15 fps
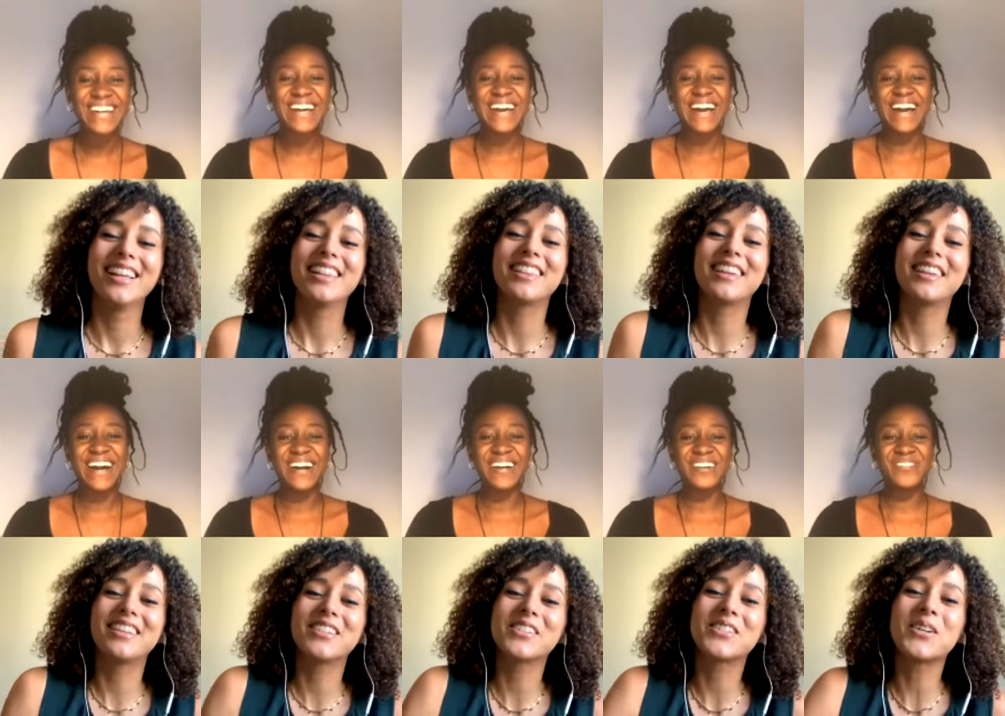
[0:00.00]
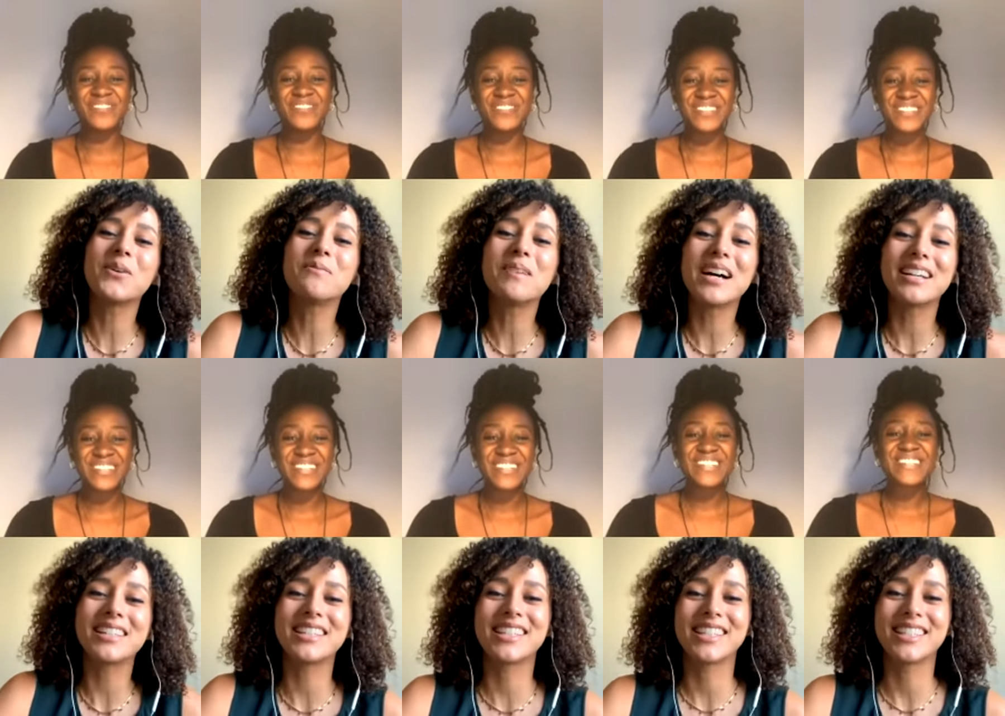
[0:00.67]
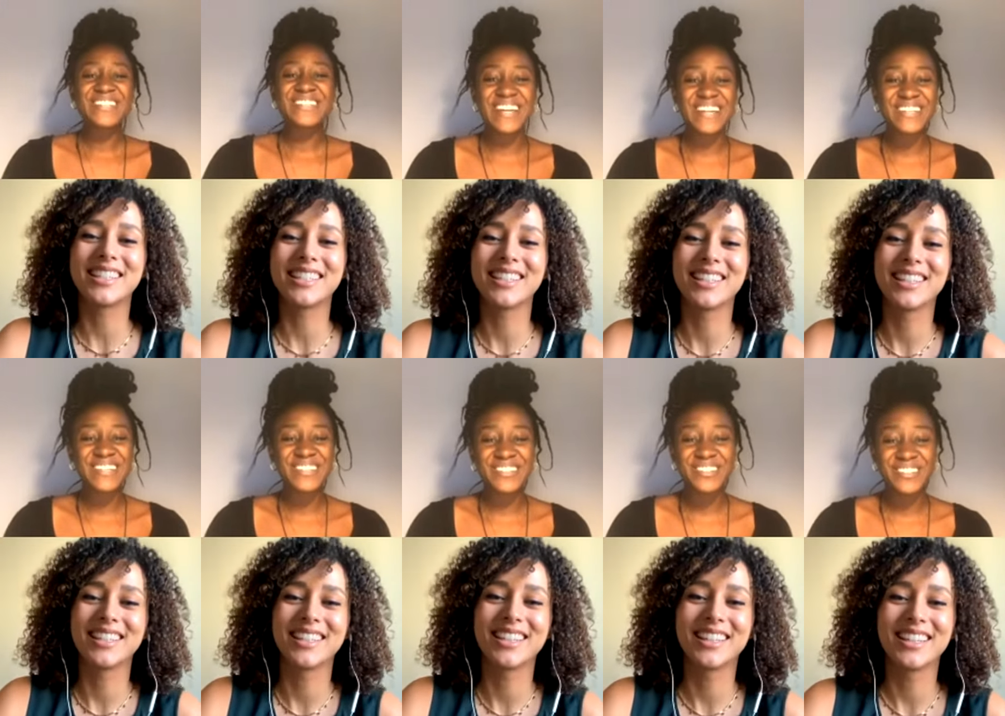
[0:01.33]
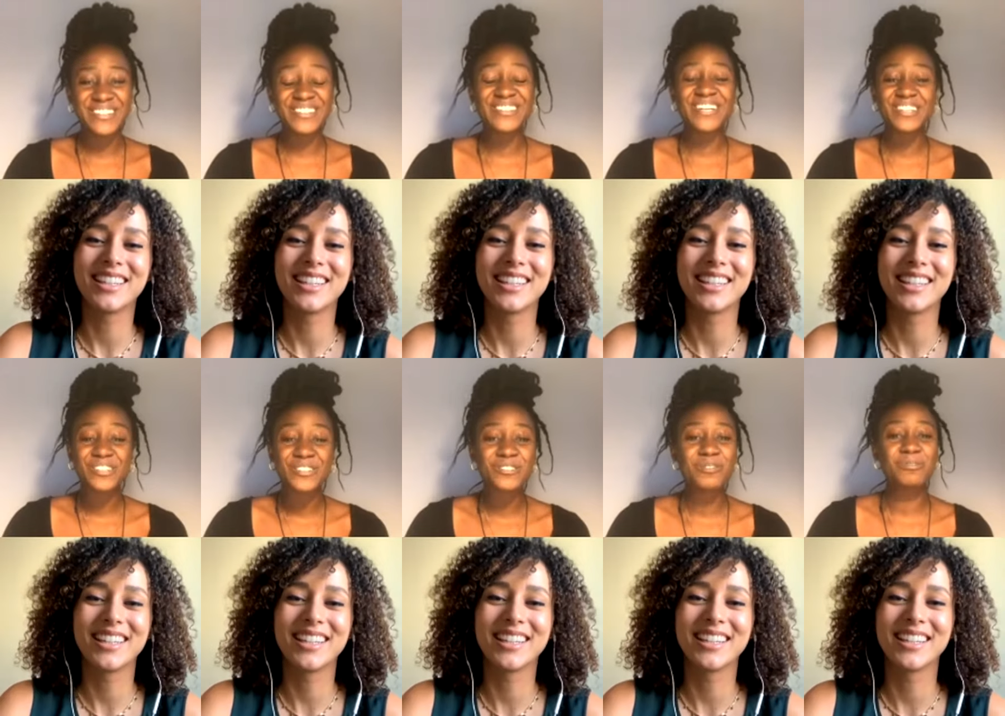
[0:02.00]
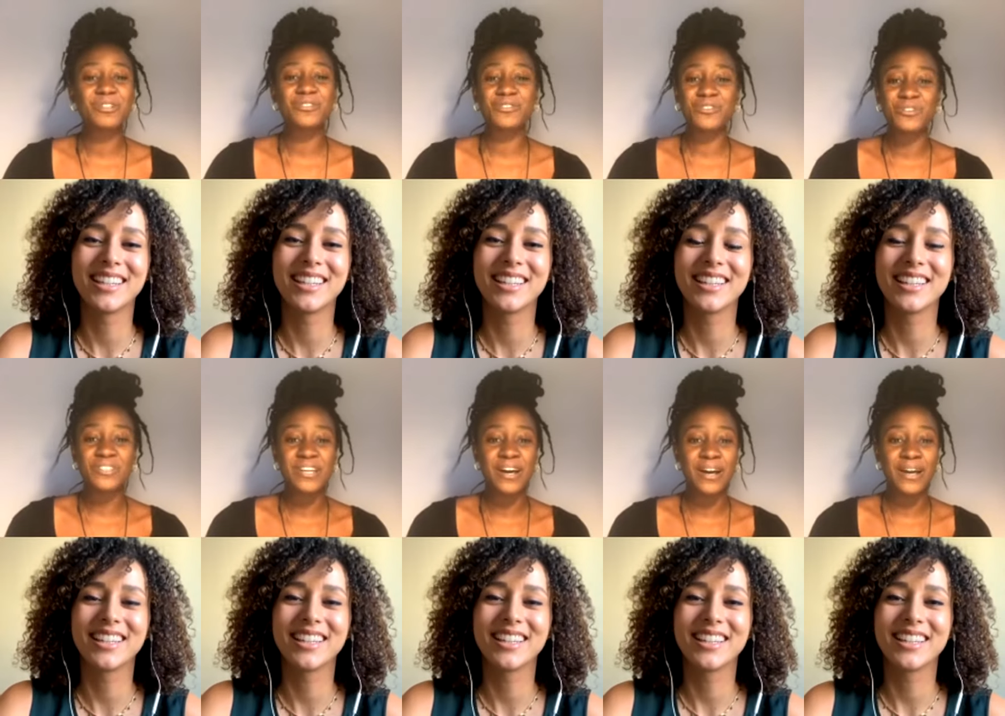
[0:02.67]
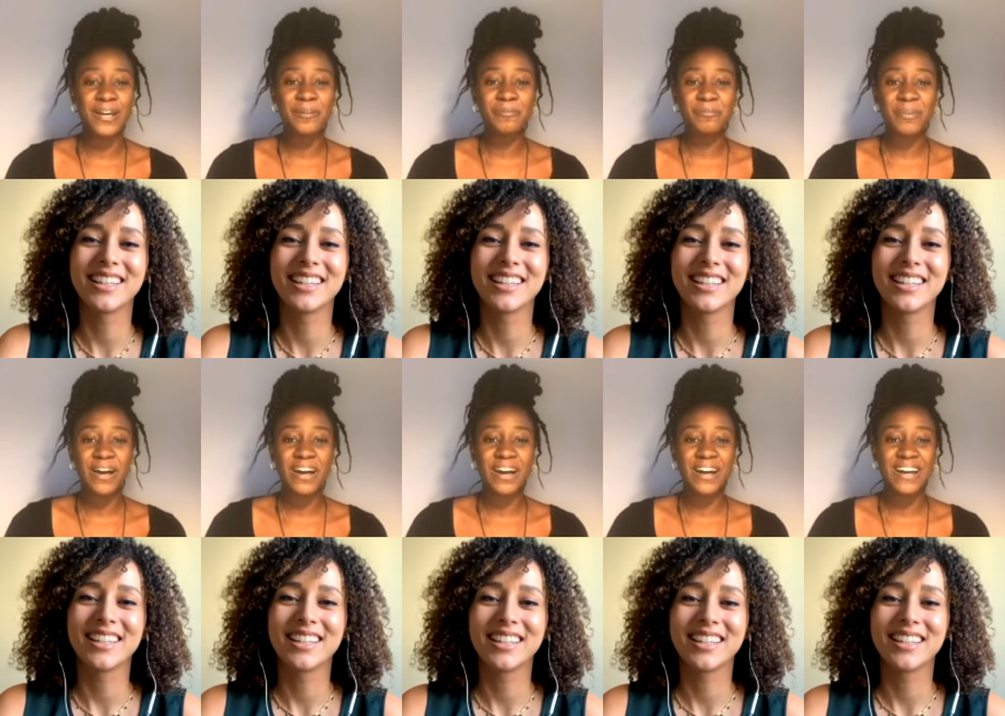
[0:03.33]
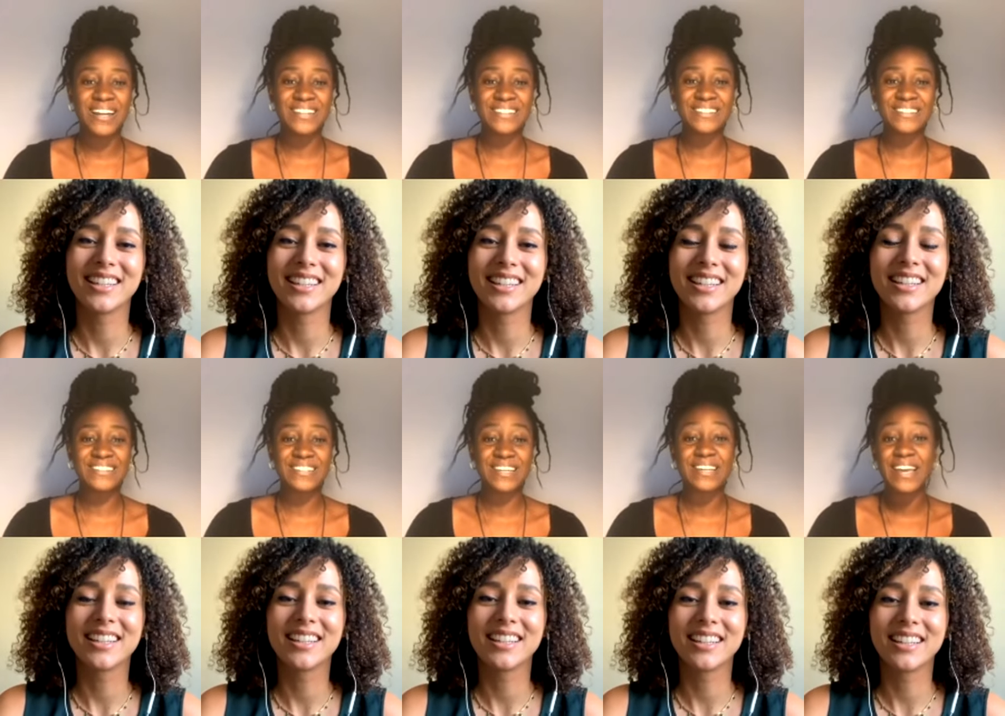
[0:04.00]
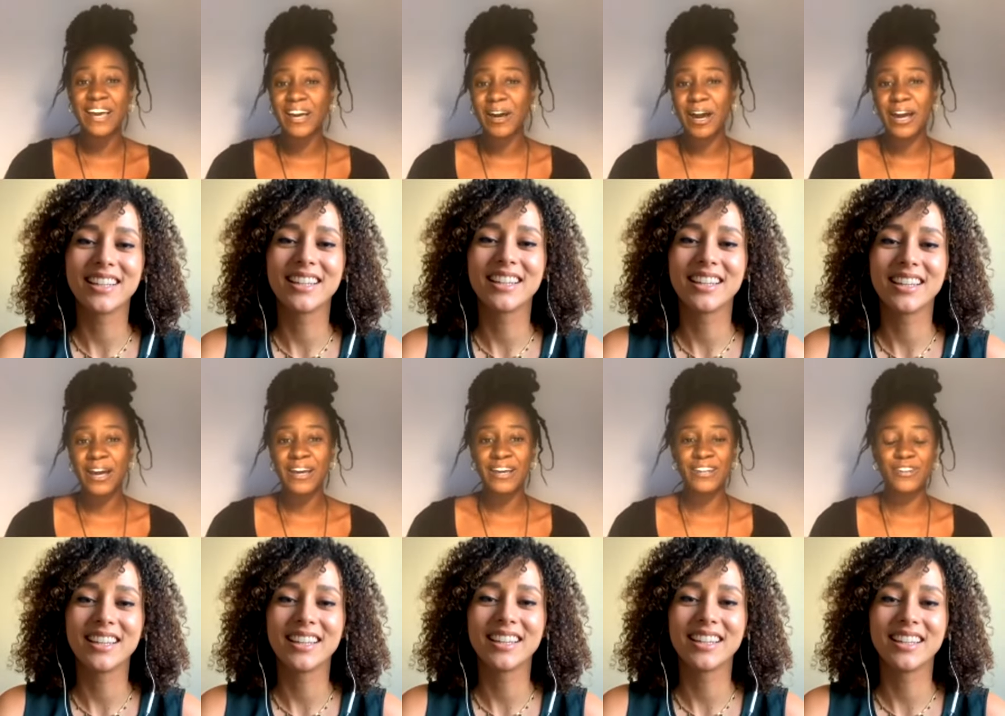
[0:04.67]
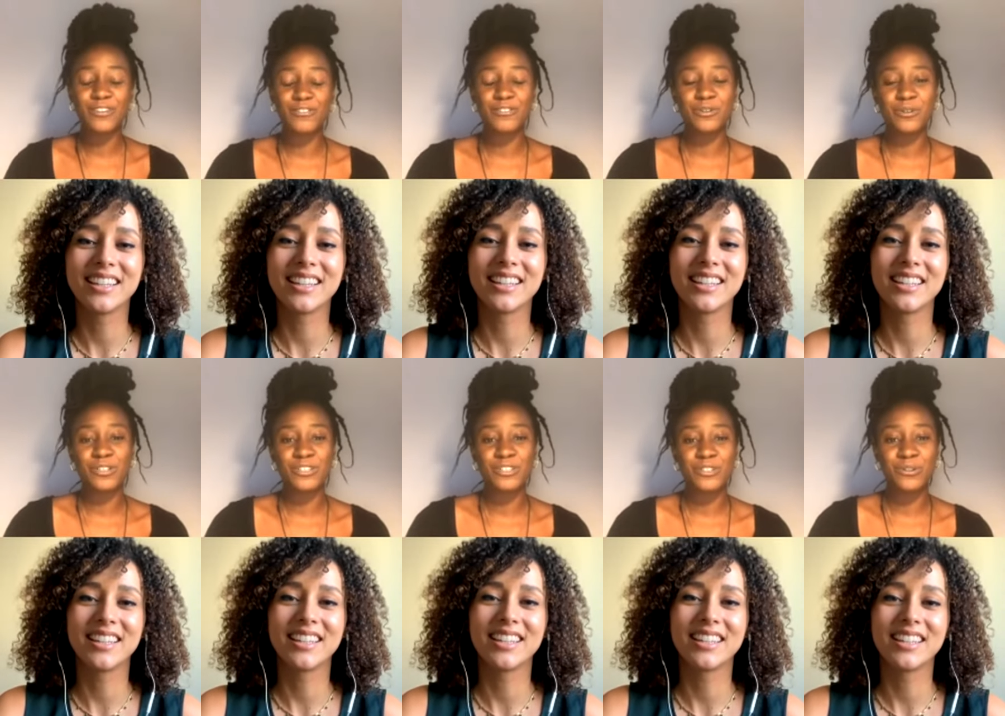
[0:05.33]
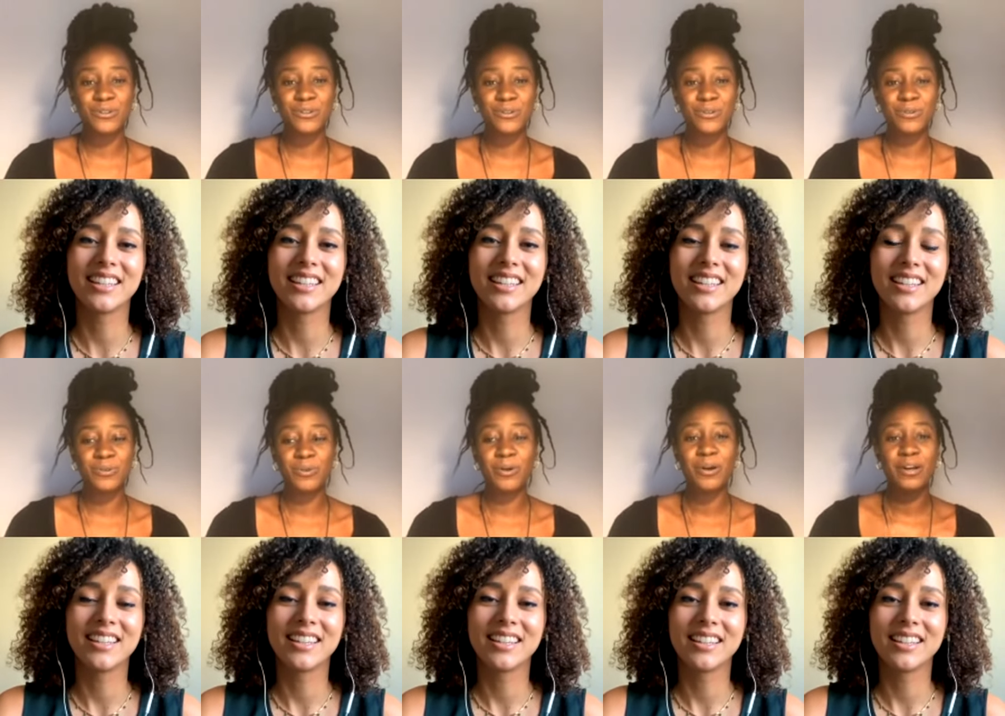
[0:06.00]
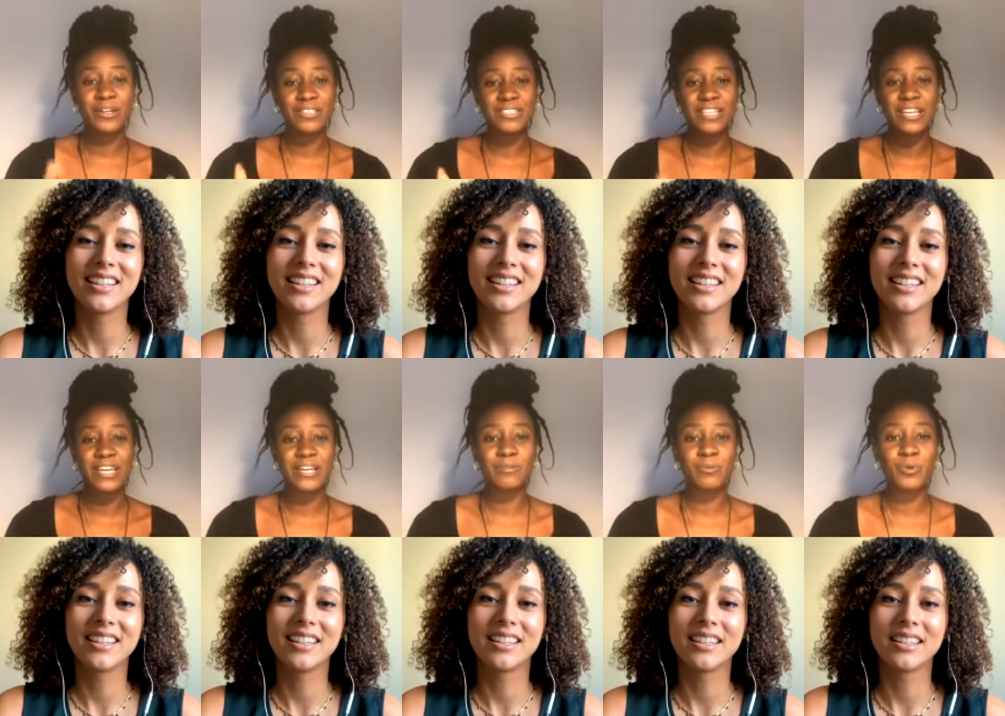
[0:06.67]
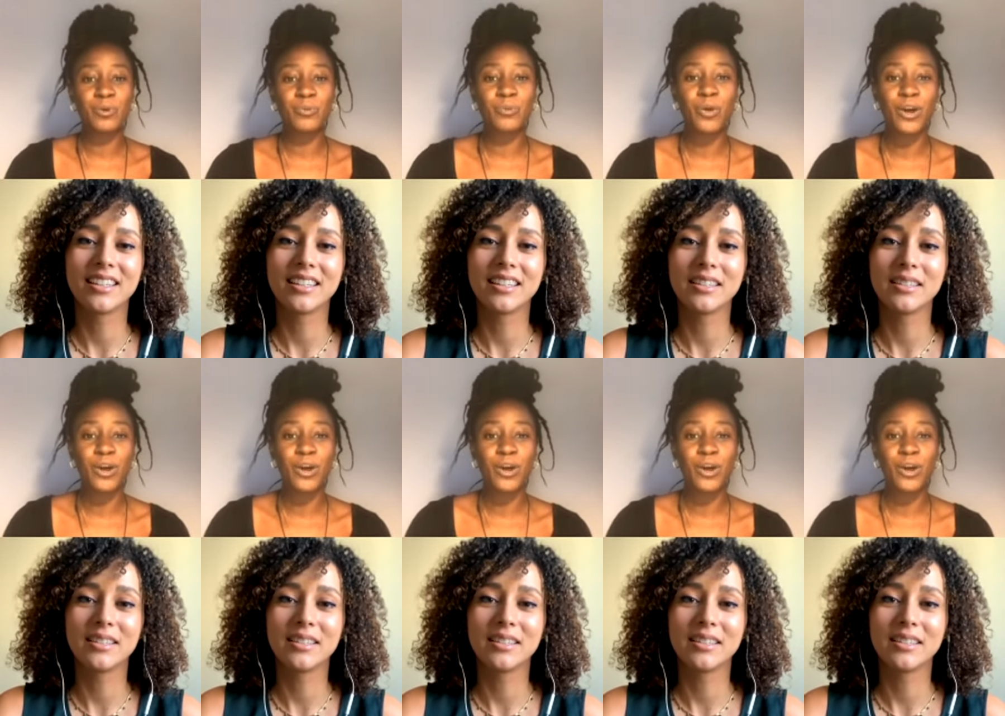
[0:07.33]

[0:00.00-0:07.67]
Speaker 1: thank you so uh, much Thank you. Thank you so much for your time. And yeah, I look forward to seeing what